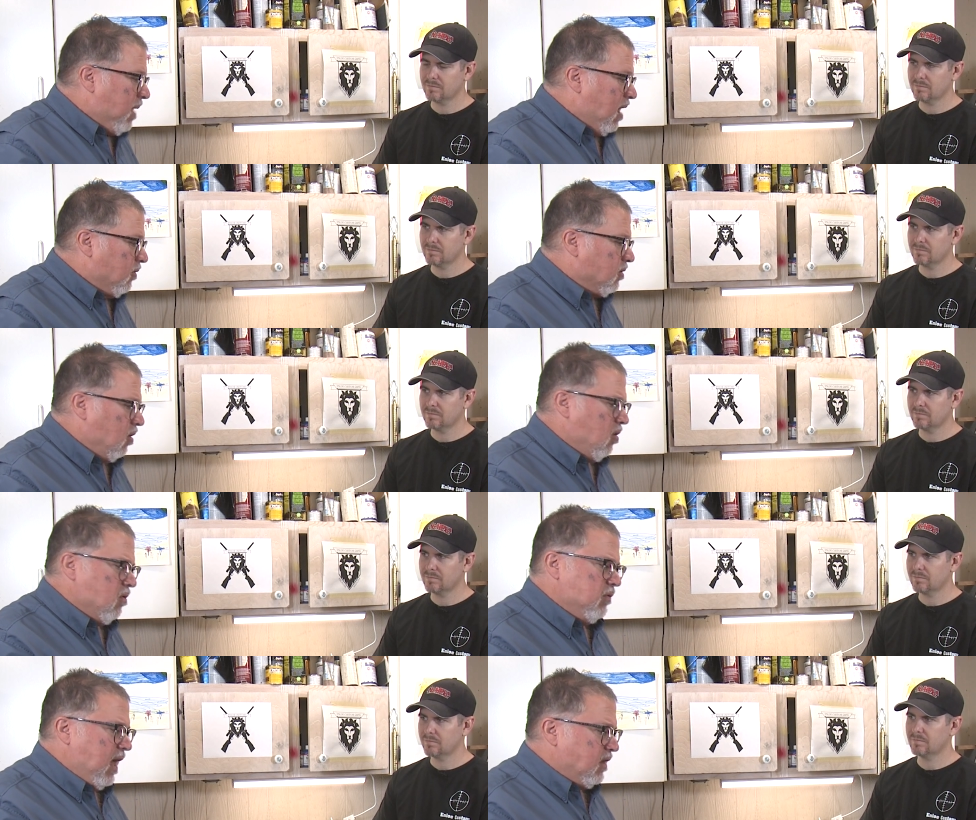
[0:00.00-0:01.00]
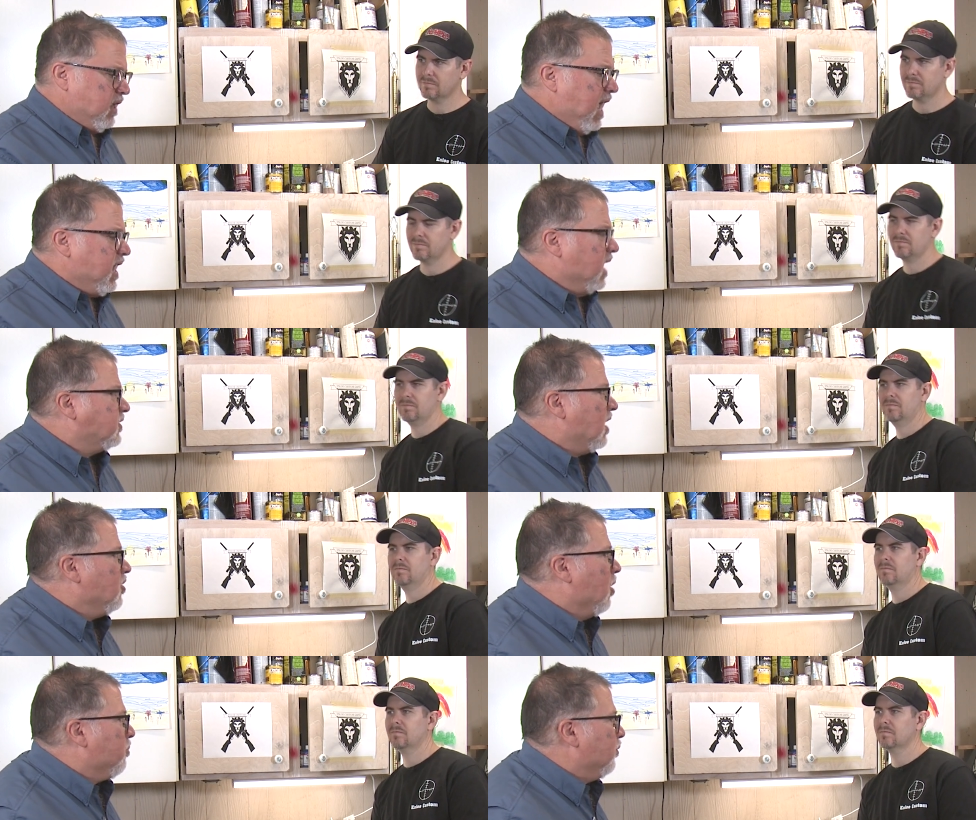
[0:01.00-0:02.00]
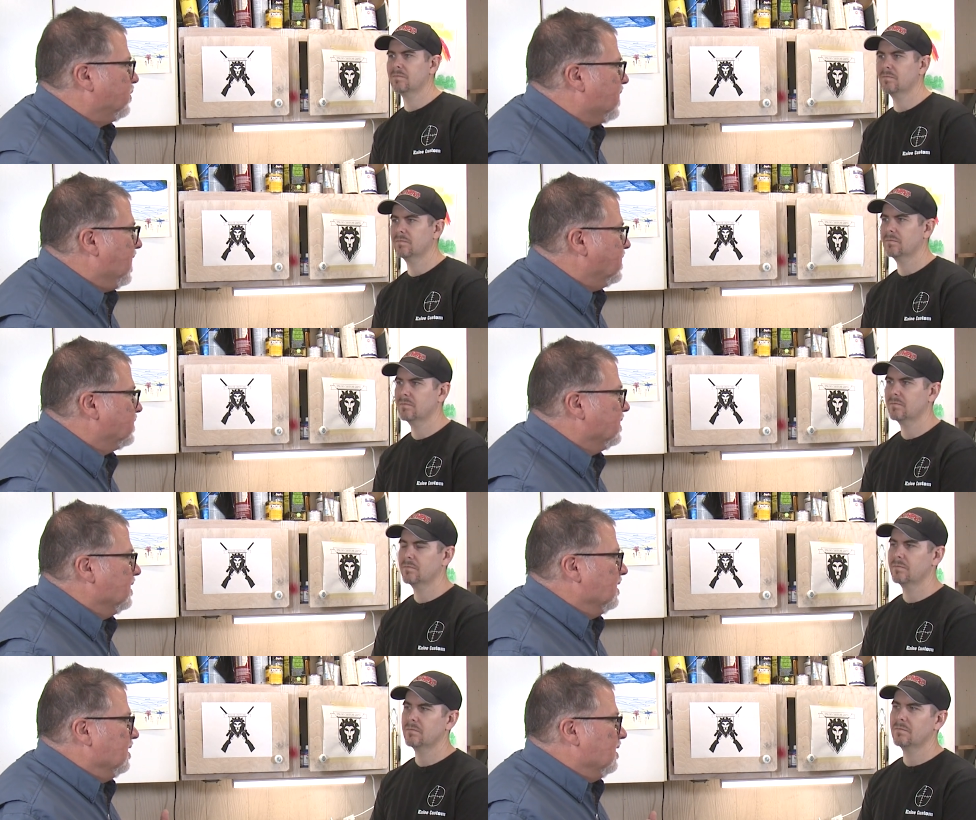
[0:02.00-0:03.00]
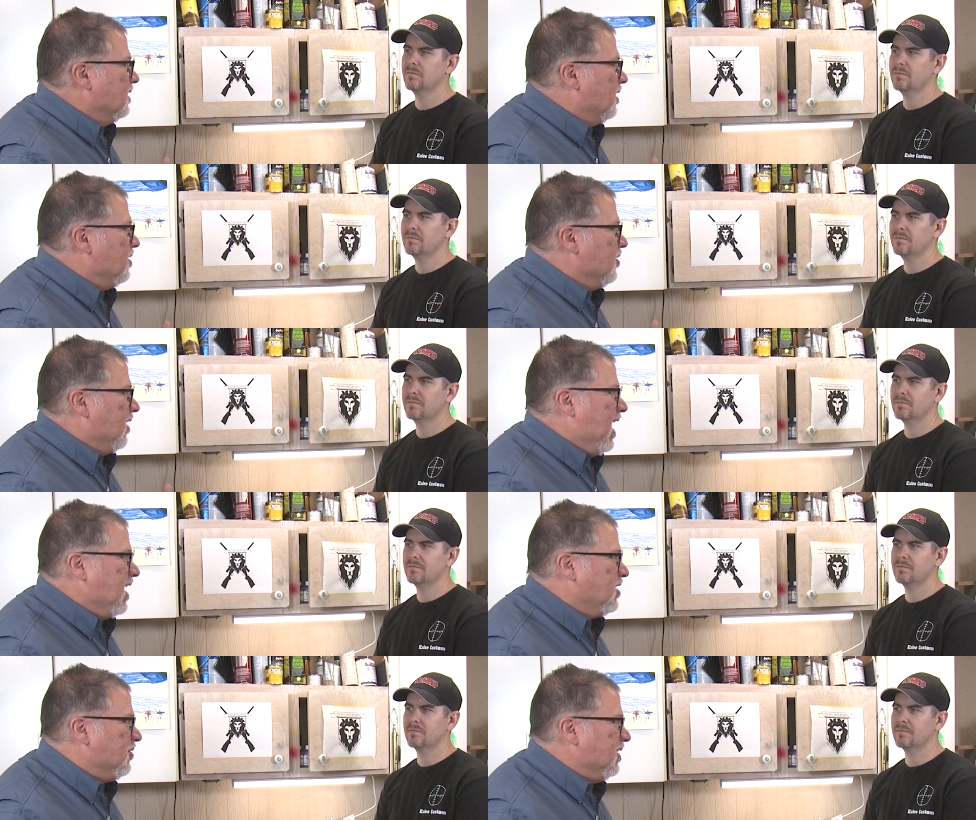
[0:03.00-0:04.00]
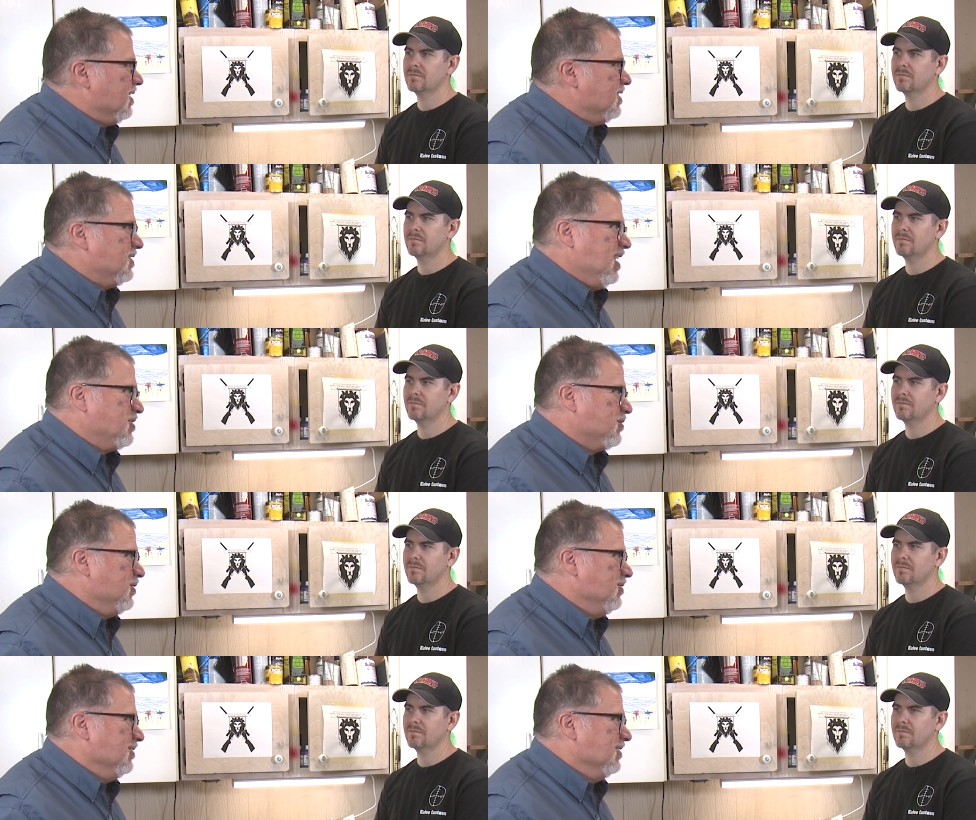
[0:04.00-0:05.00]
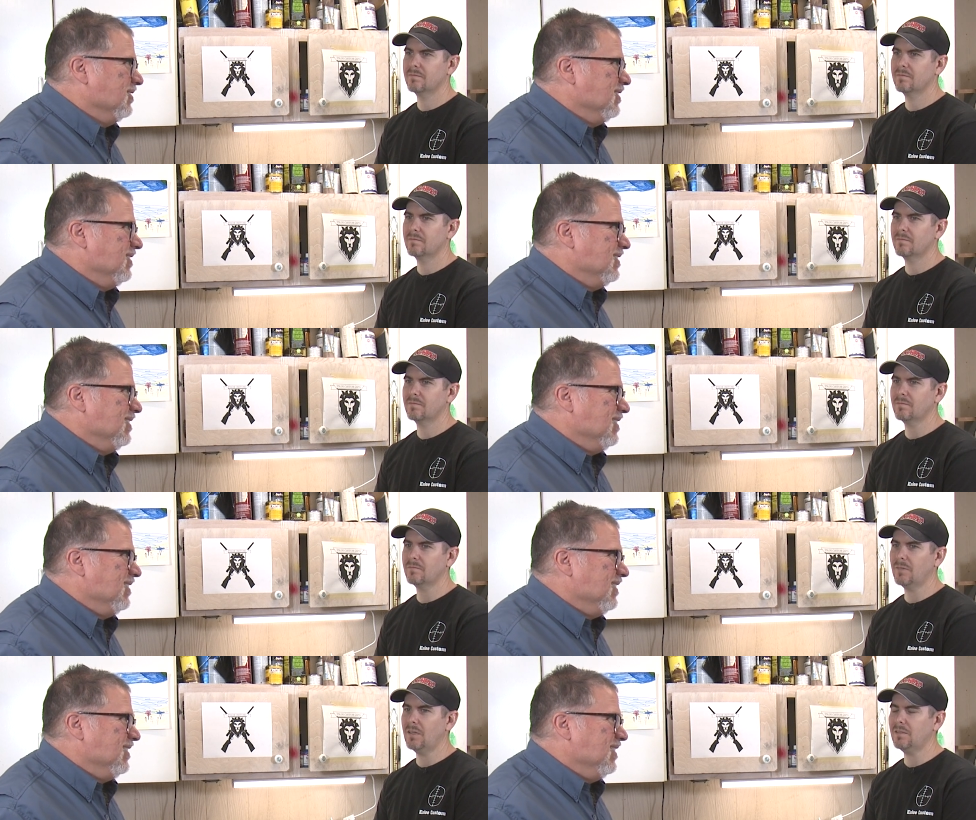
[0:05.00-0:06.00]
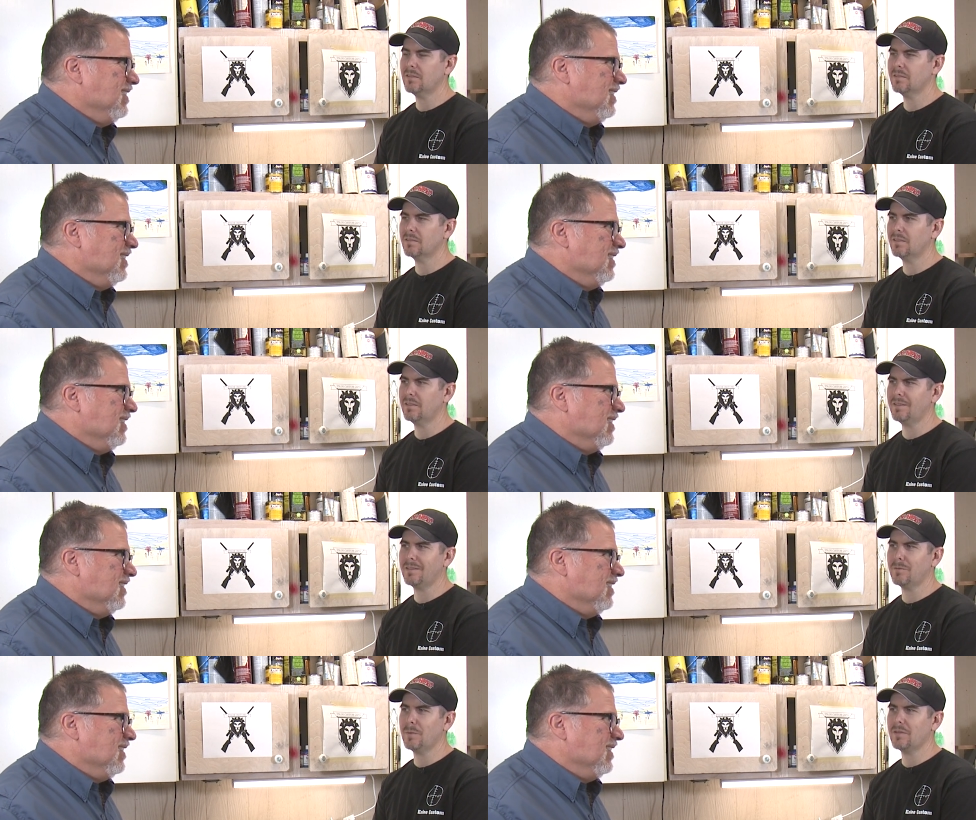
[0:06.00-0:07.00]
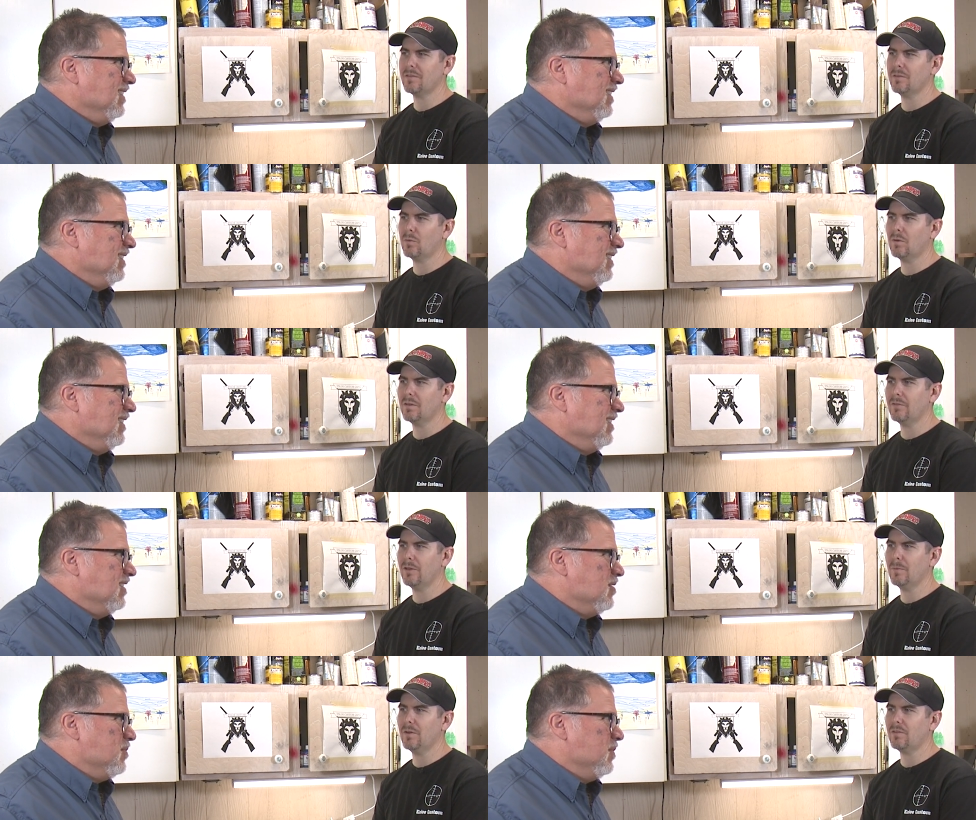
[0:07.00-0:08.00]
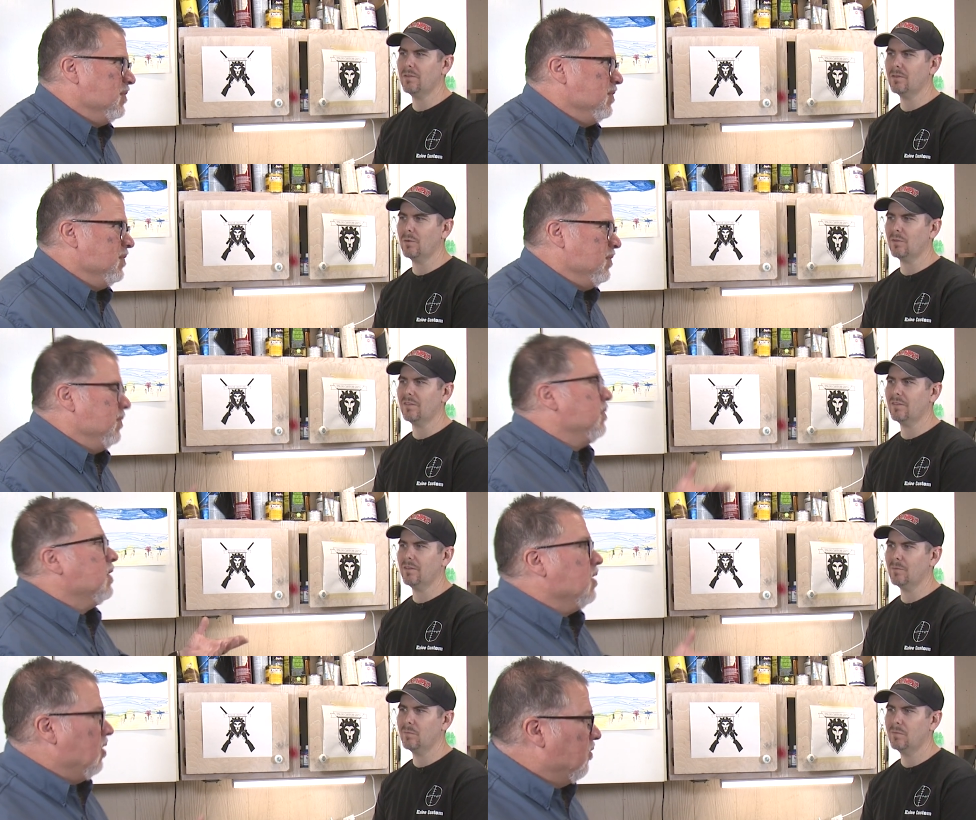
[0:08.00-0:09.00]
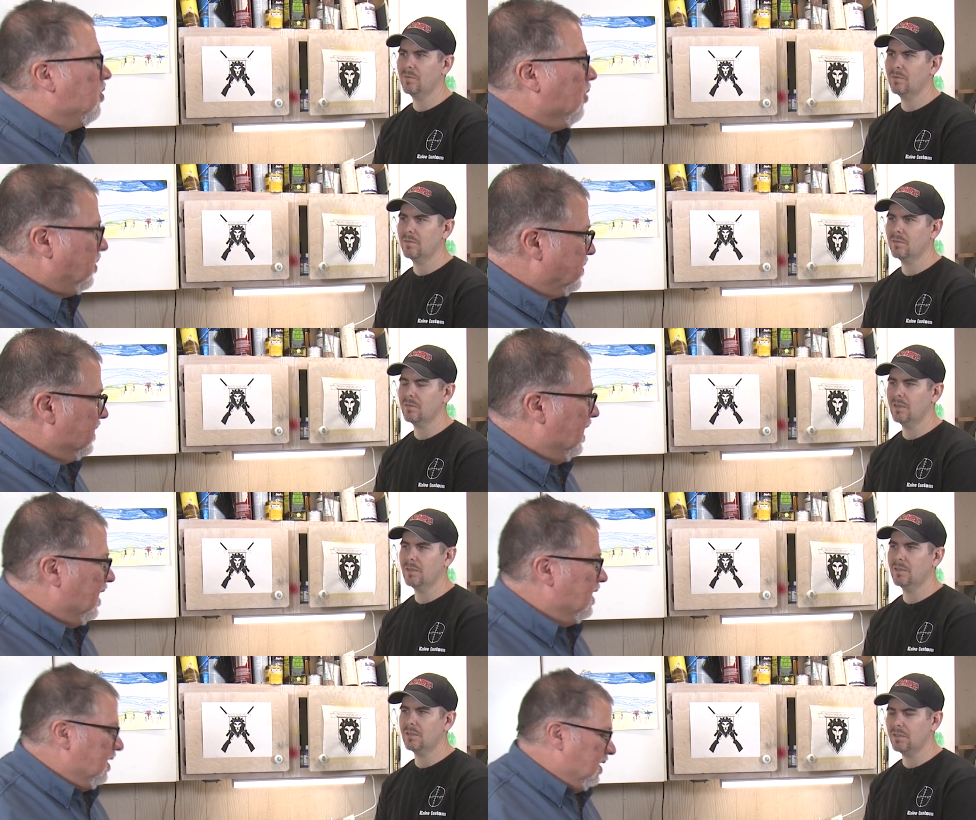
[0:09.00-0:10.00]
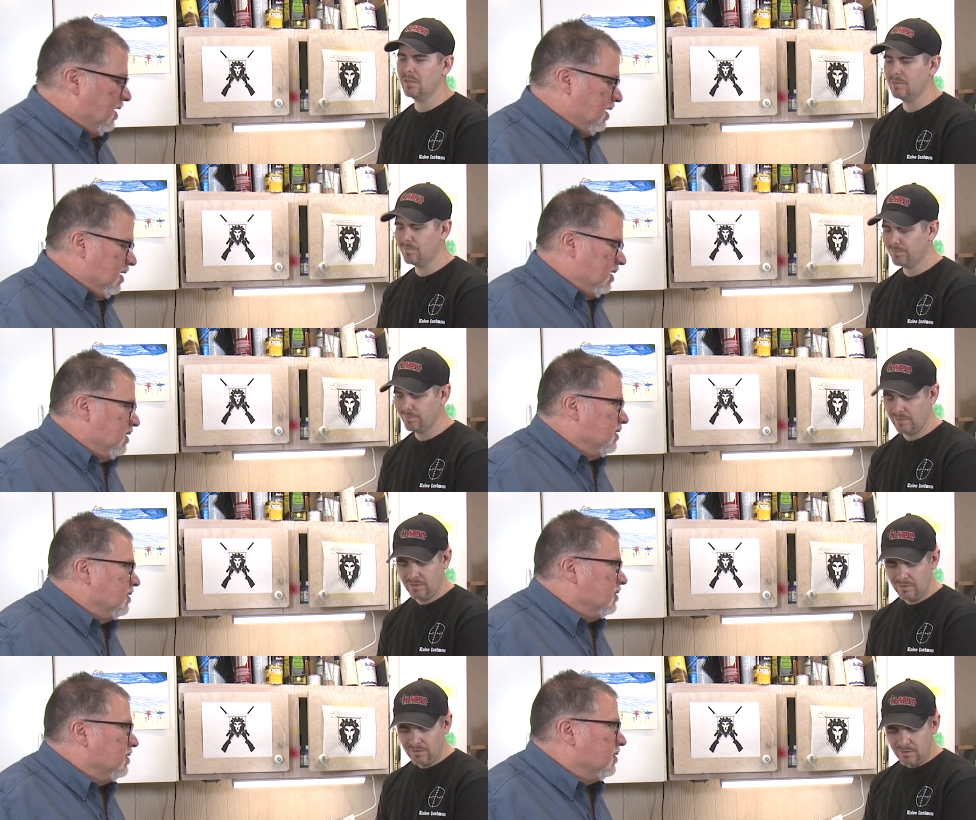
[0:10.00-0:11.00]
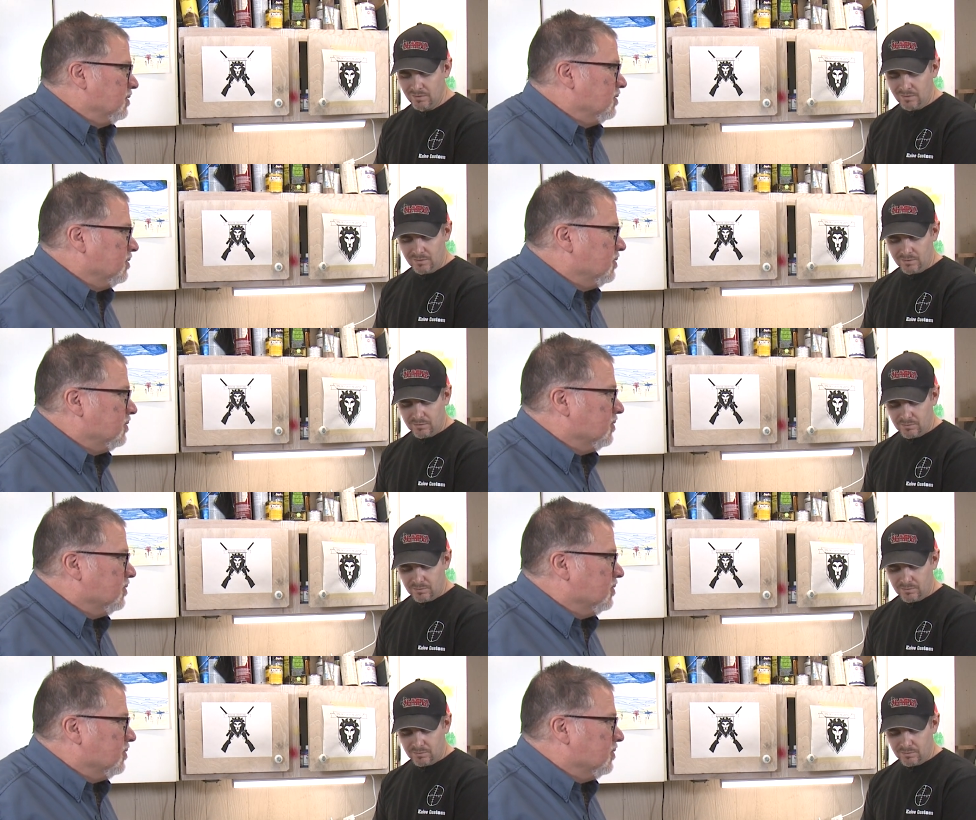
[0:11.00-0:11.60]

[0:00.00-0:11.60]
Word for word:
Speaker 1: about, oh, that the AKs are not precise, are not accurate. Is that true?
Speaker 2: Well, I think it depends on the quality of ammunition that goes into them. Of course. Right. Yeah. Um, you